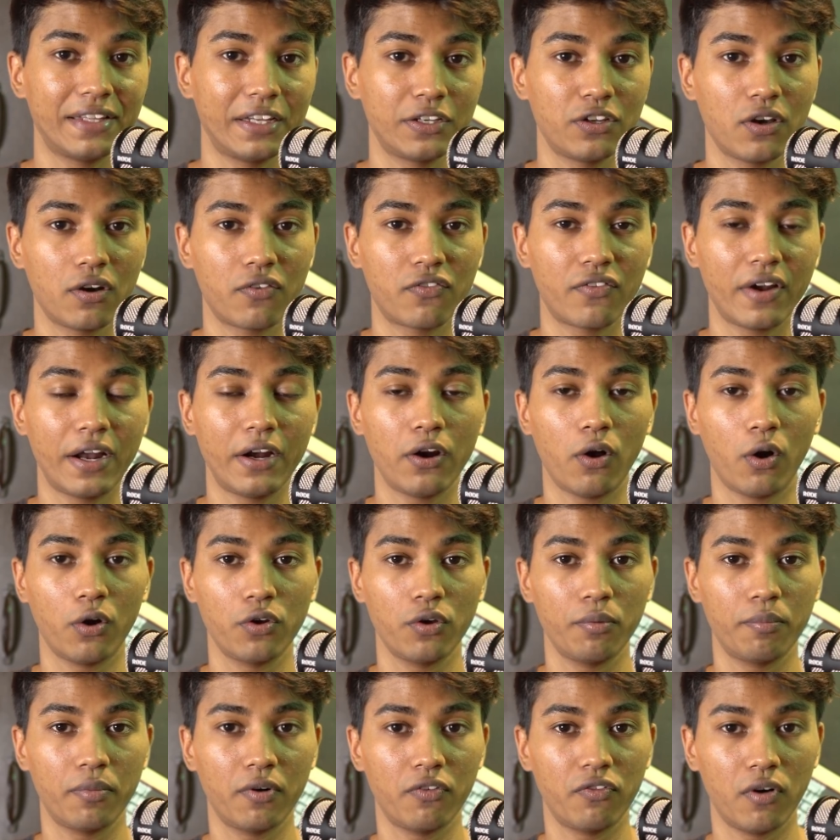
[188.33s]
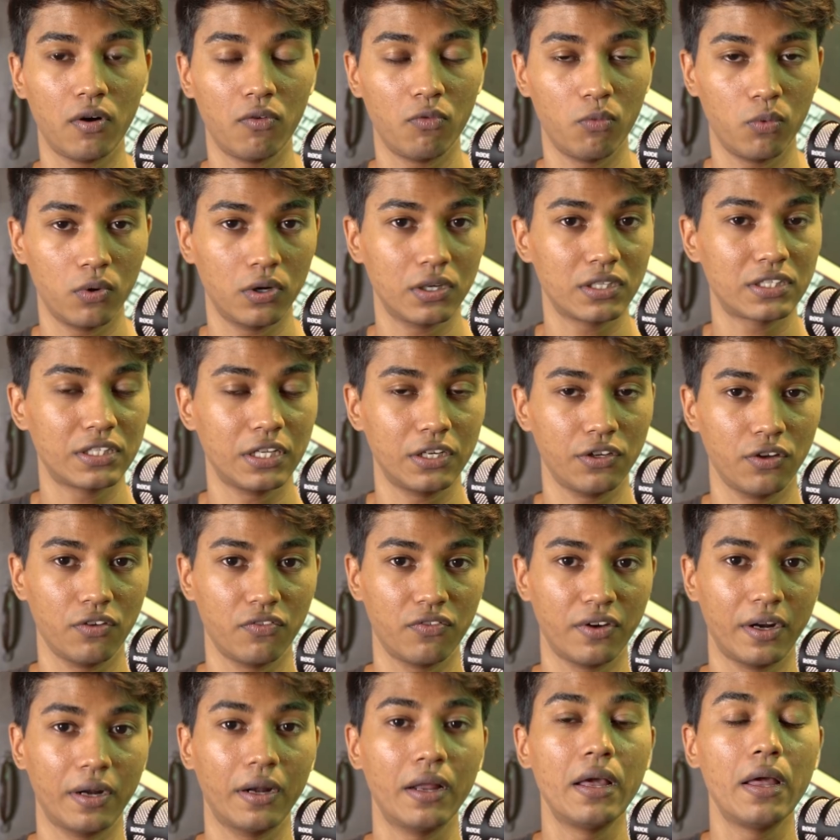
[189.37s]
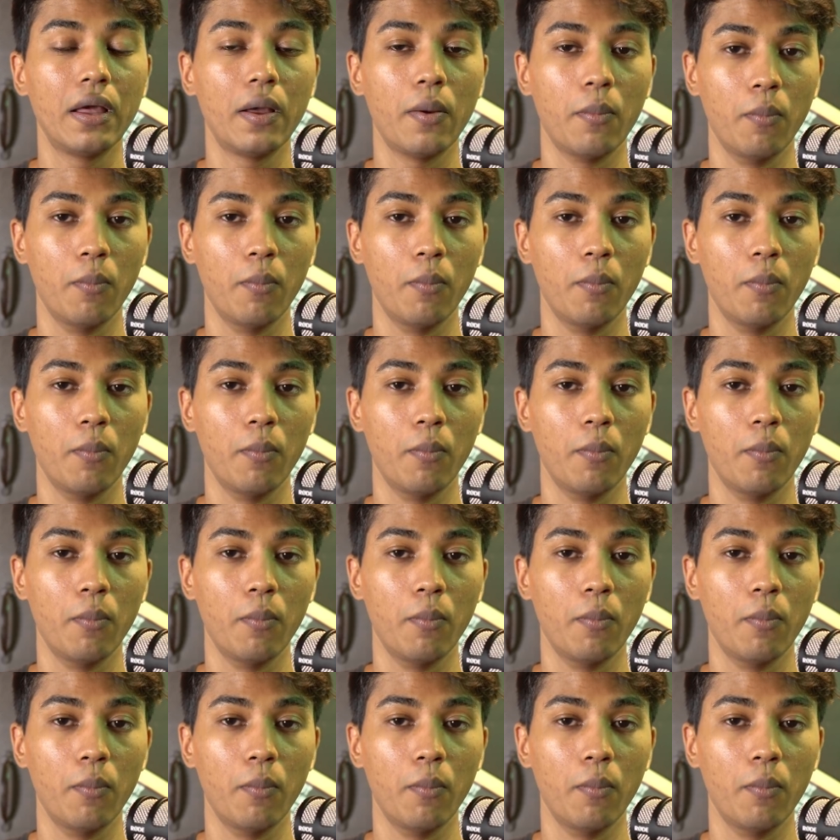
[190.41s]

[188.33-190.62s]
than your friend or you perform worse than your friend